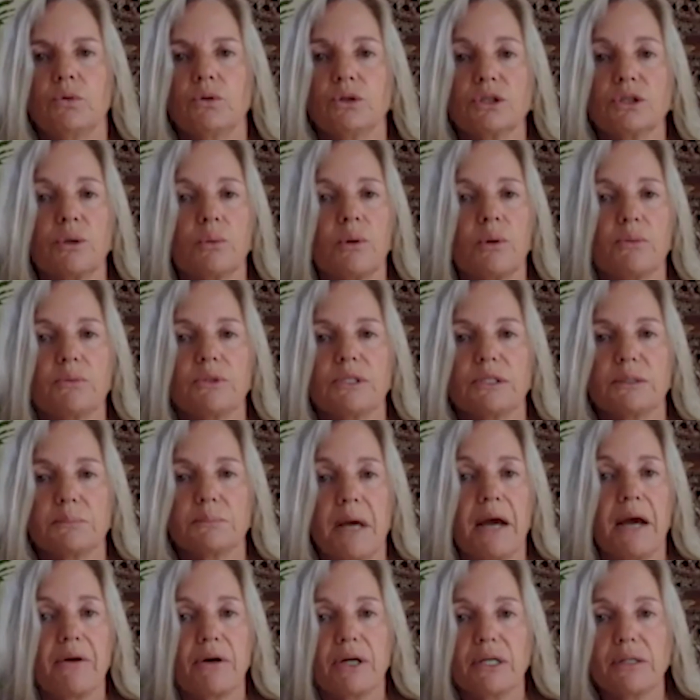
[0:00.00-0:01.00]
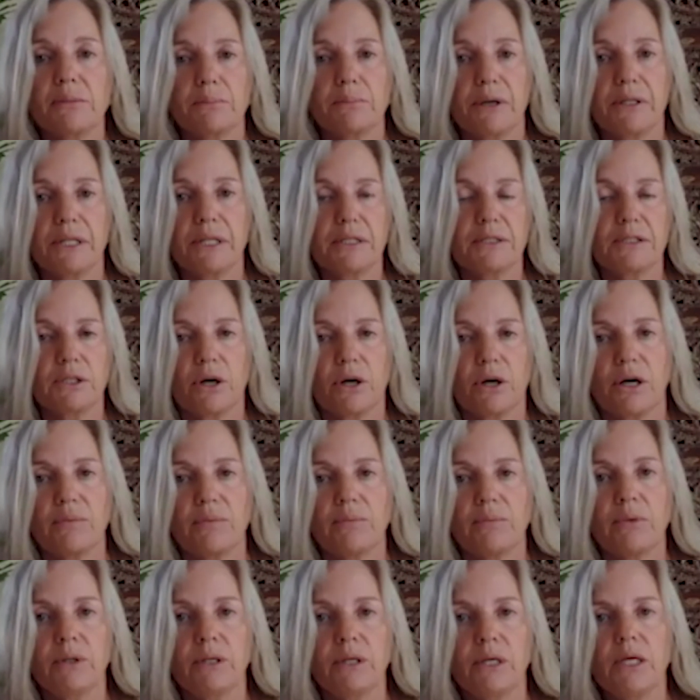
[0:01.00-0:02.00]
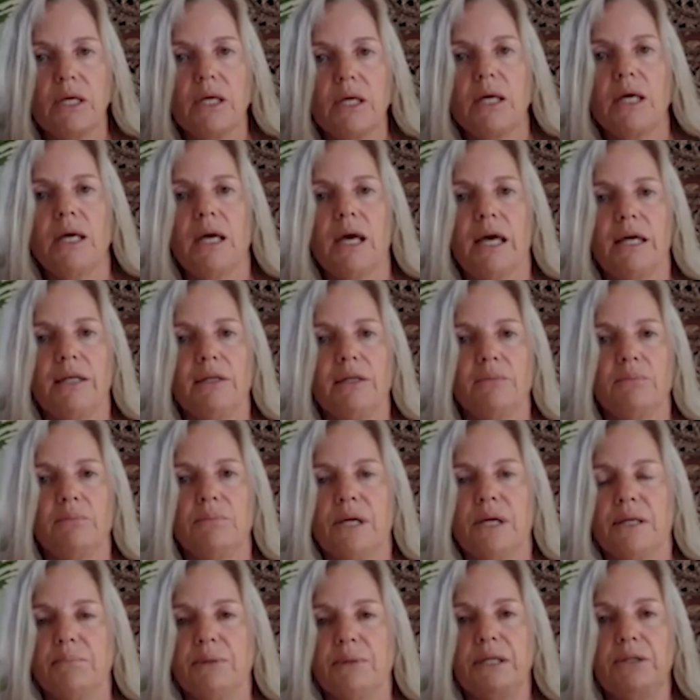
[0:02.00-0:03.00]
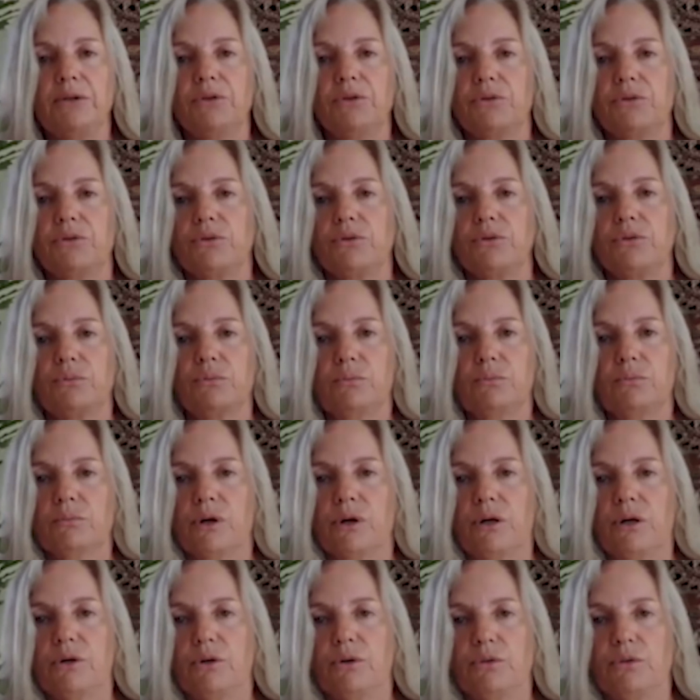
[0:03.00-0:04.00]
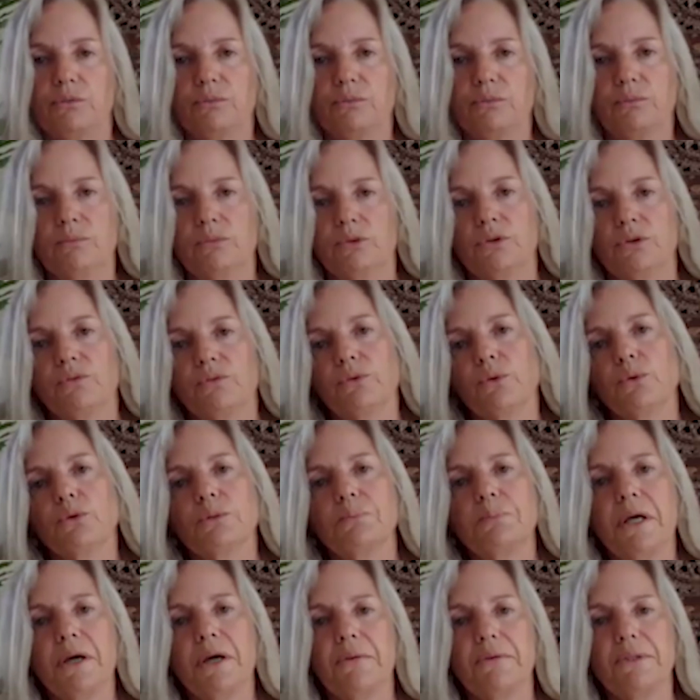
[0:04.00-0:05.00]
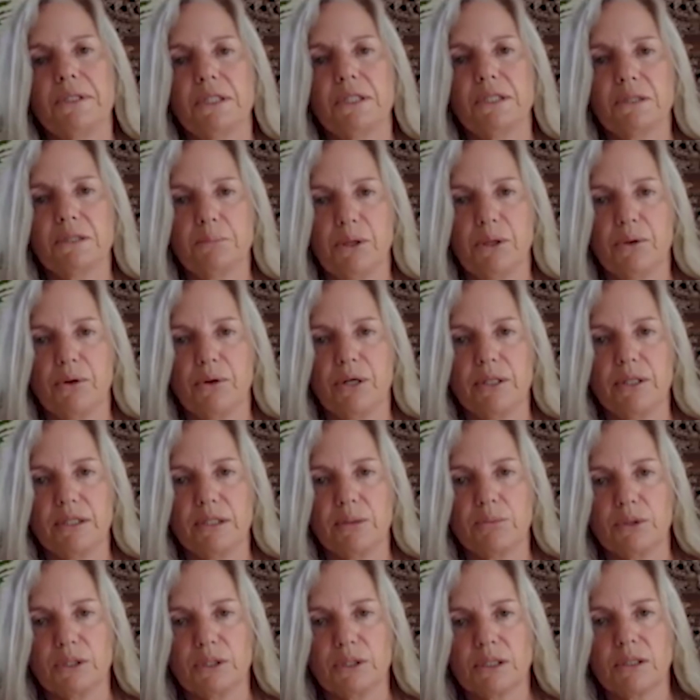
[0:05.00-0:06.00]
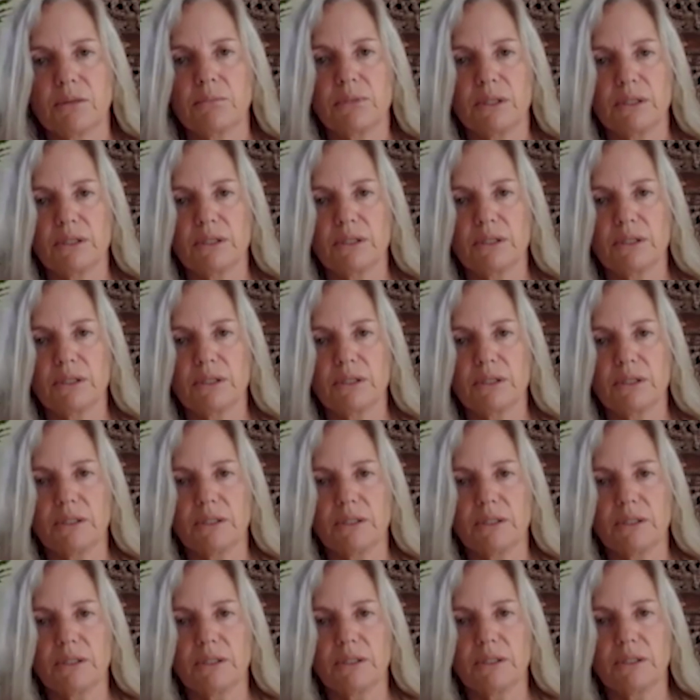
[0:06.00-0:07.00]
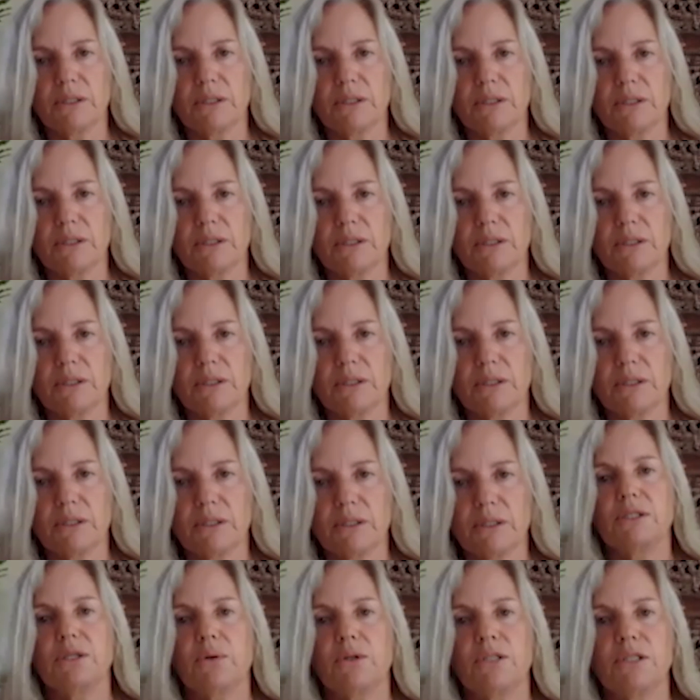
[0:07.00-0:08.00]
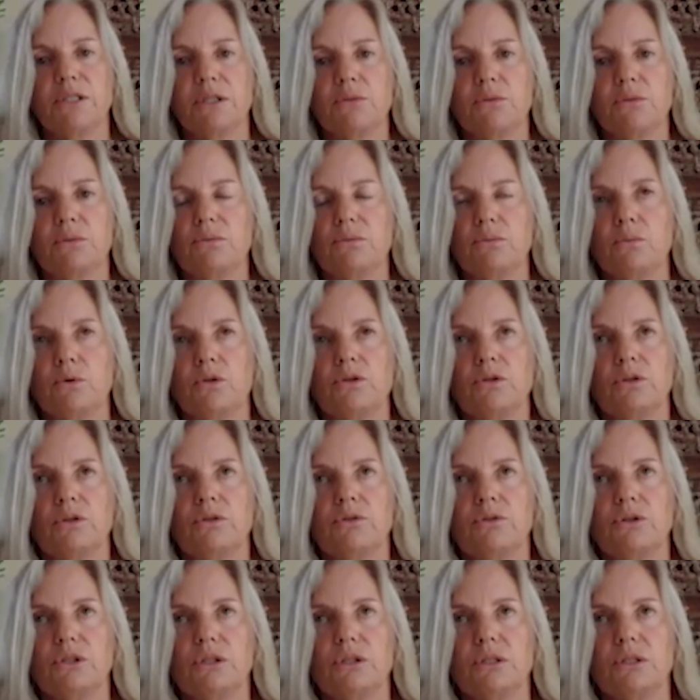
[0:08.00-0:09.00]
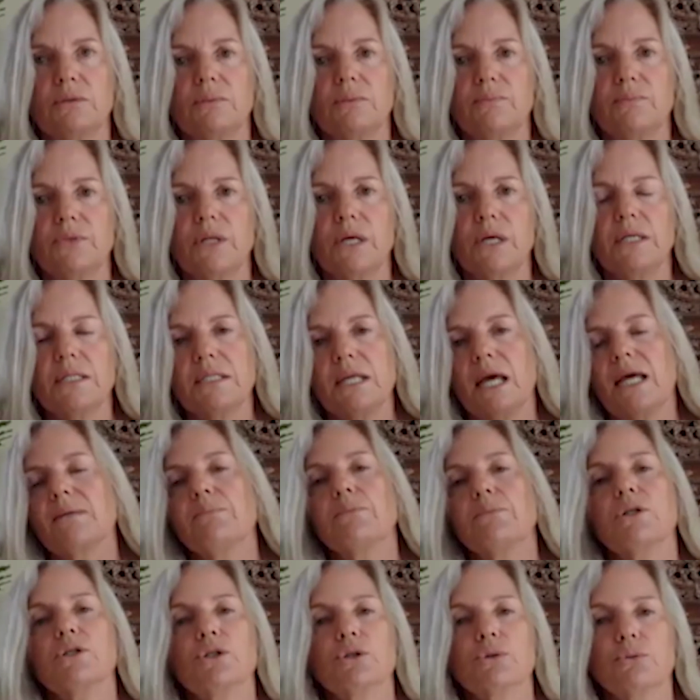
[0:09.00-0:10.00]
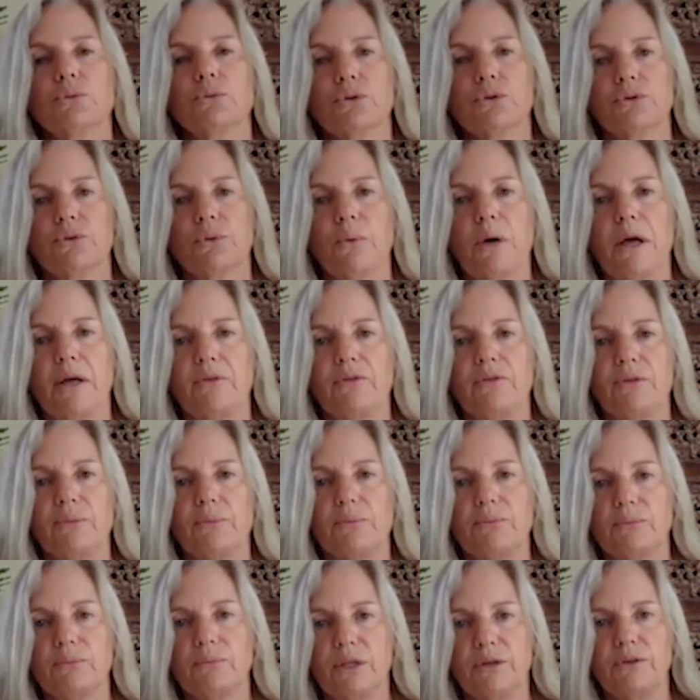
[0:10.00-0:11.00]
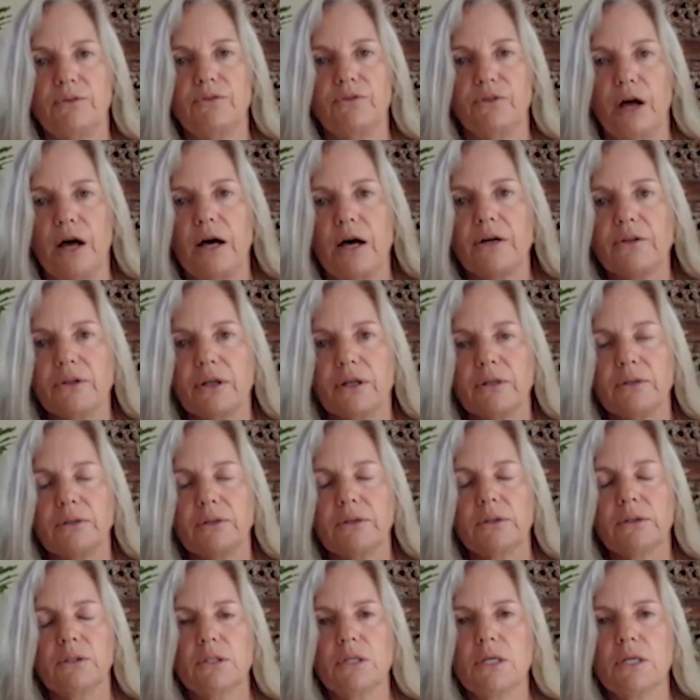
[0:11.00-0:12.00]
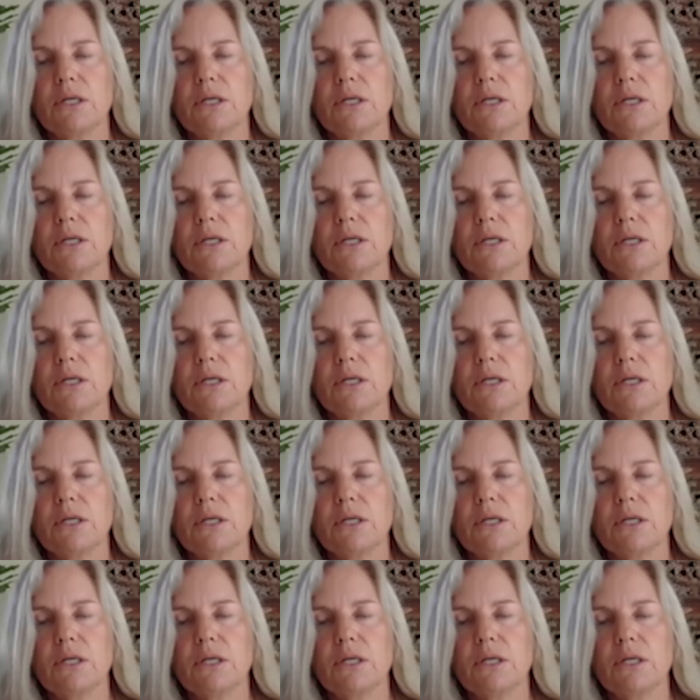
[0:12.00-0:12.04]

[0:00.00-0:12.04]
also I was married by that time and had been through my own divorced parents' experience and was family. So I didn't want to just take my children away from their father.